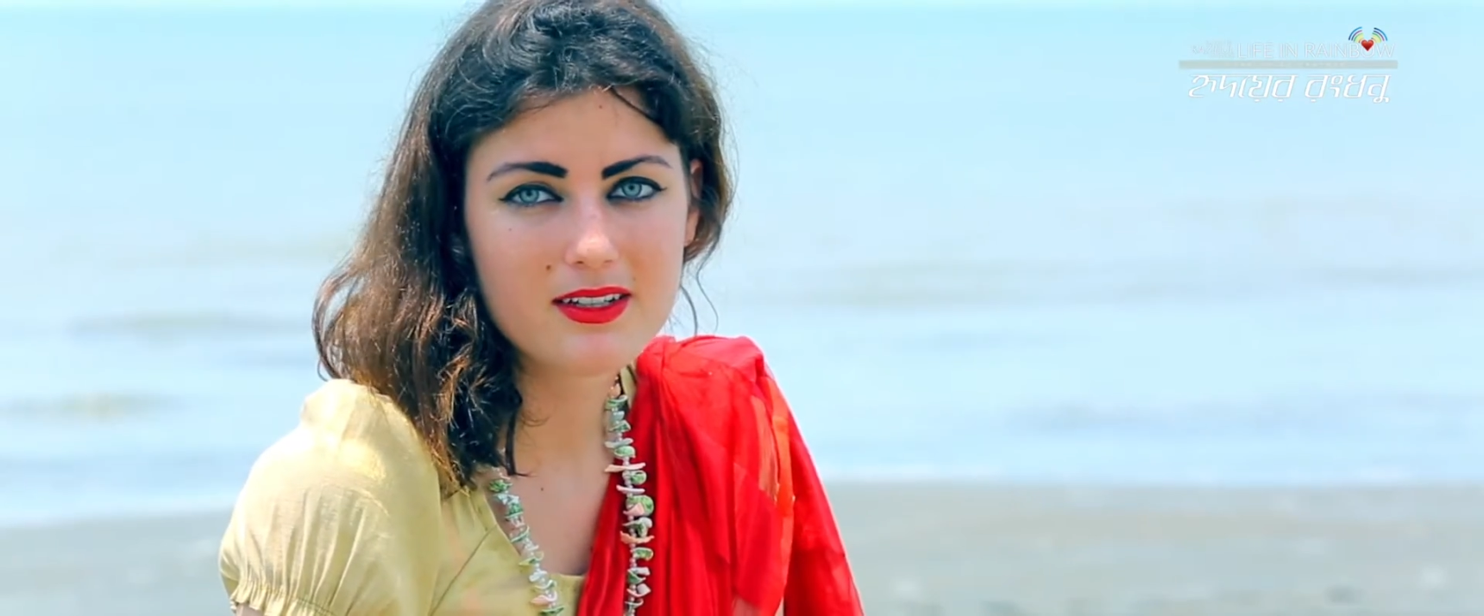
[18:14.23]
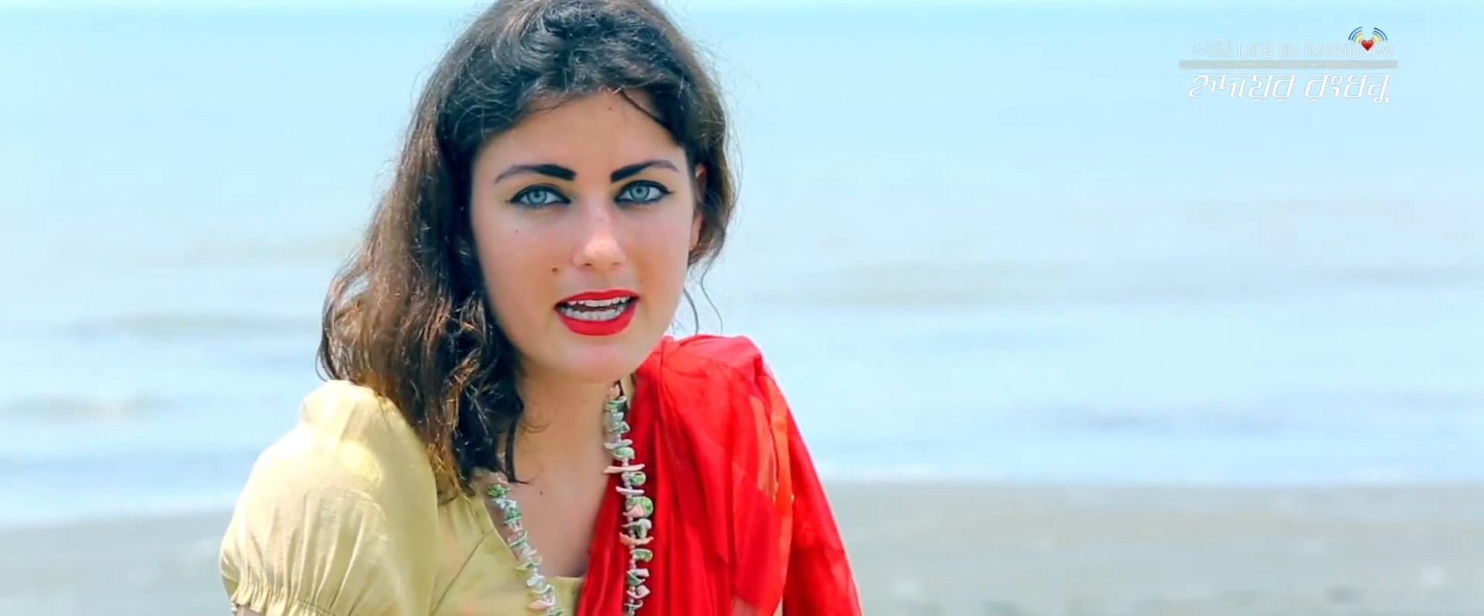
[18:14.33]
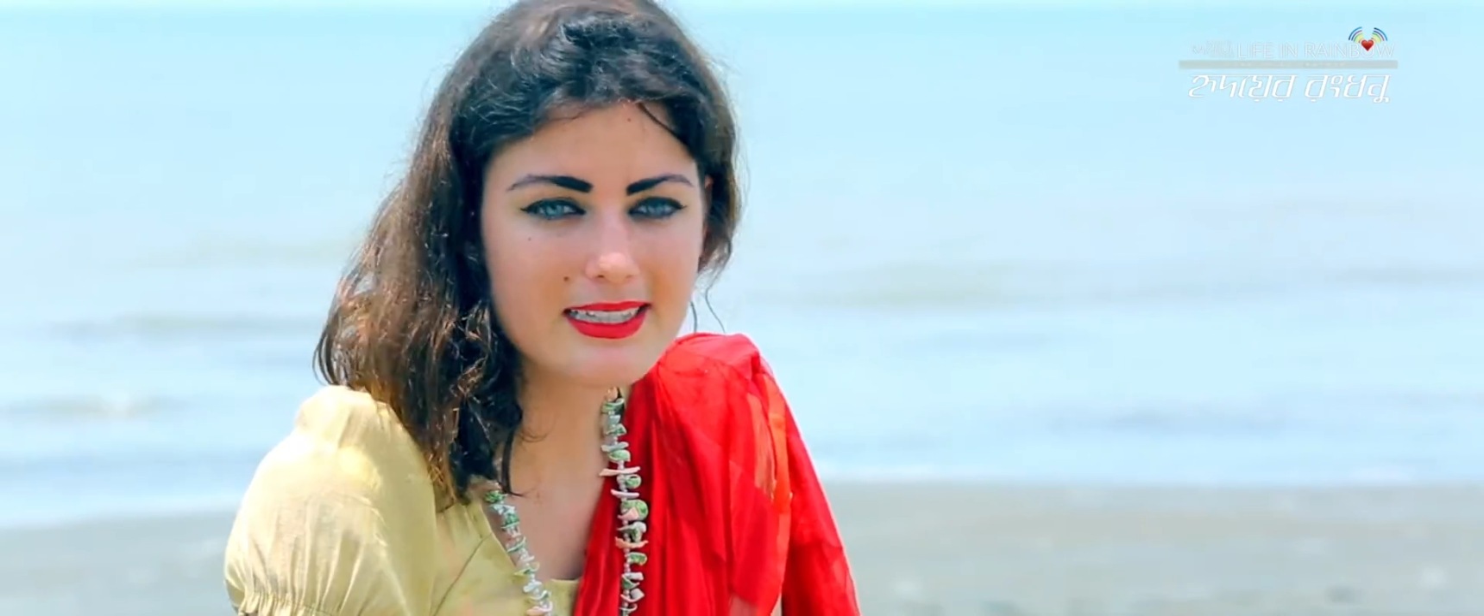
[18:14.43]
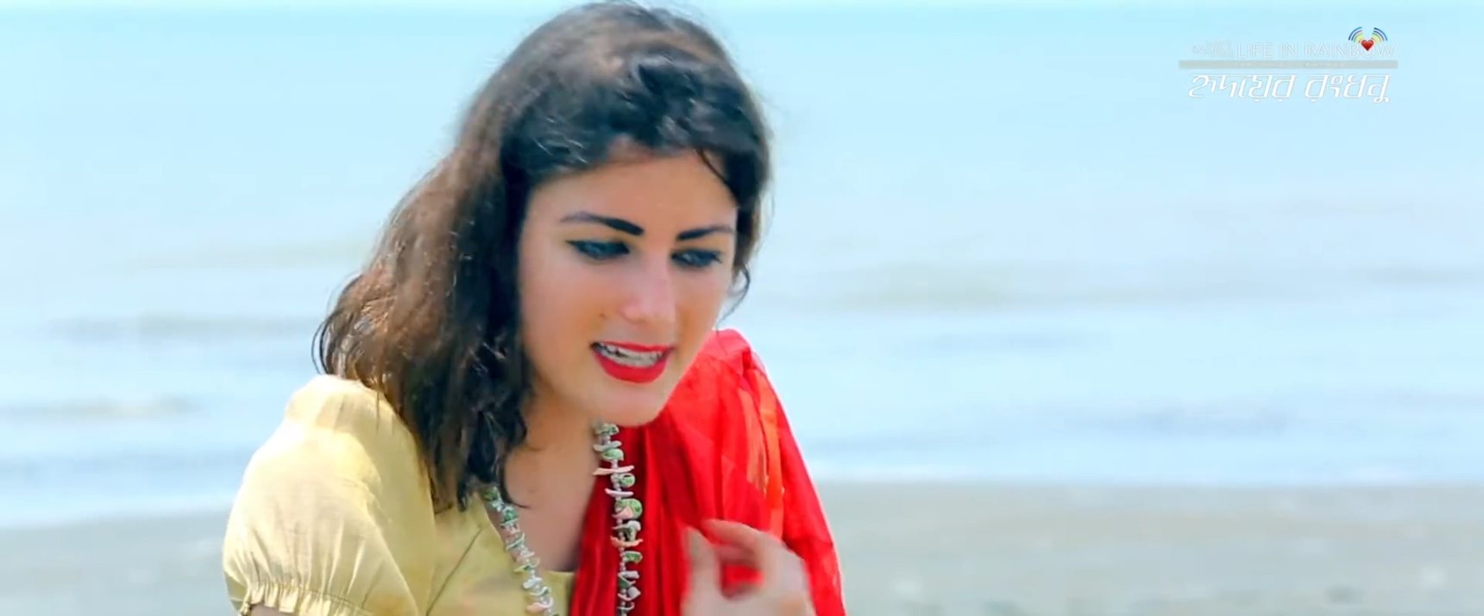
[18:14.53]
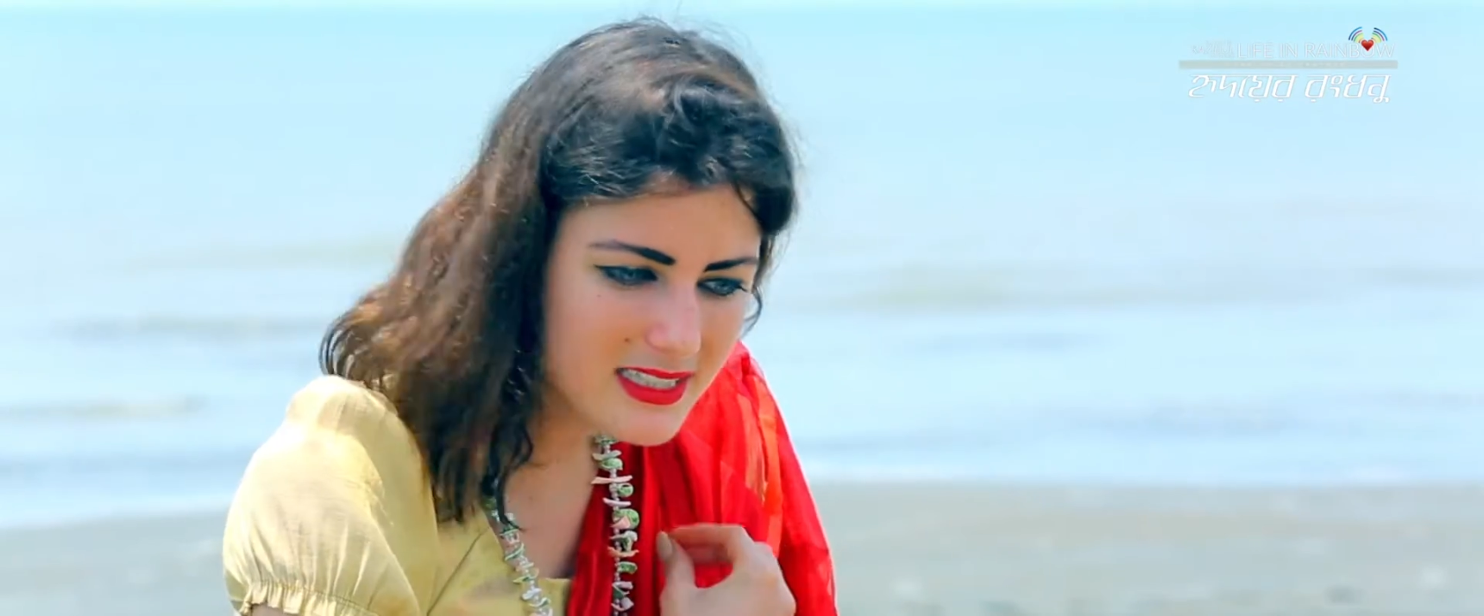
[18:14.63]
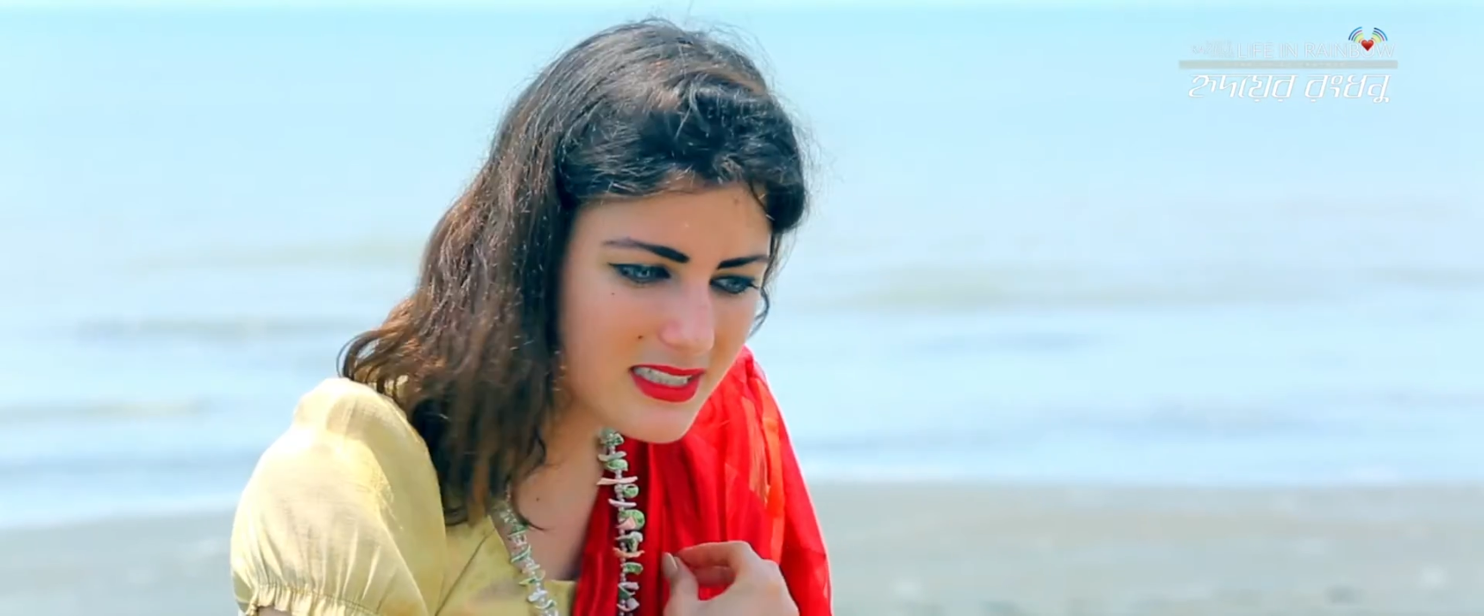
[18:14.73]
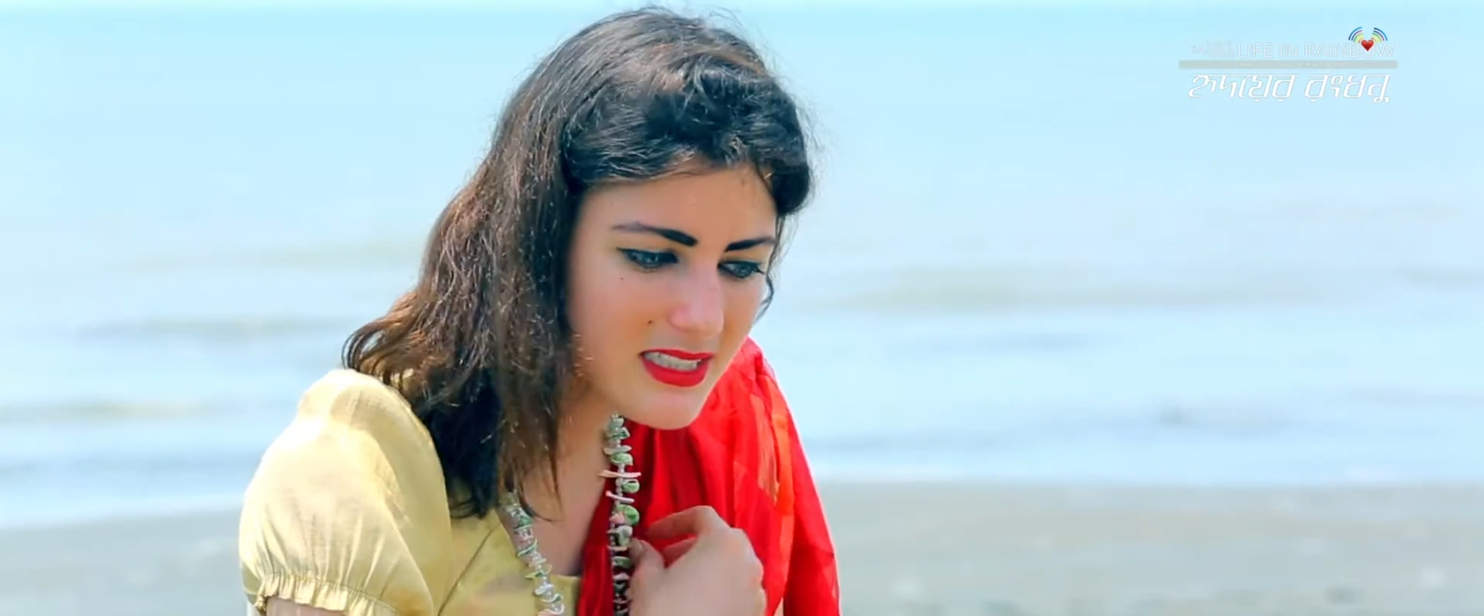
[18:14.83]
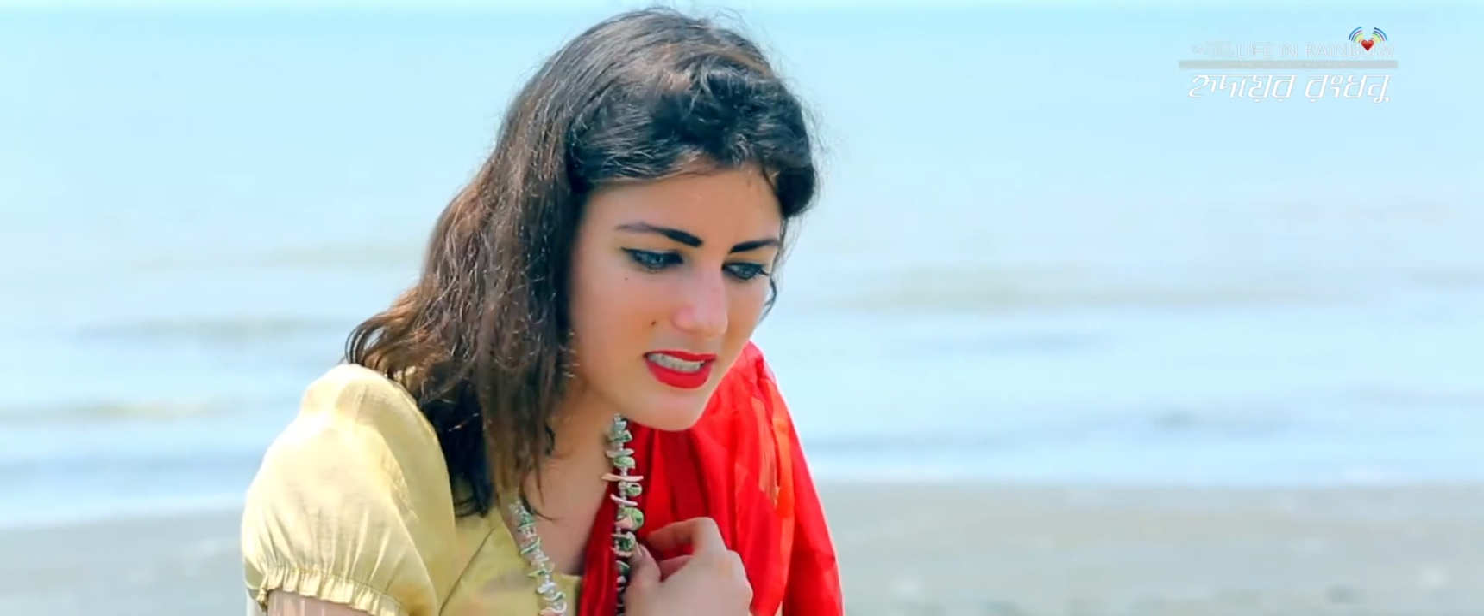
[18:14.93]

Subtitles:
And that's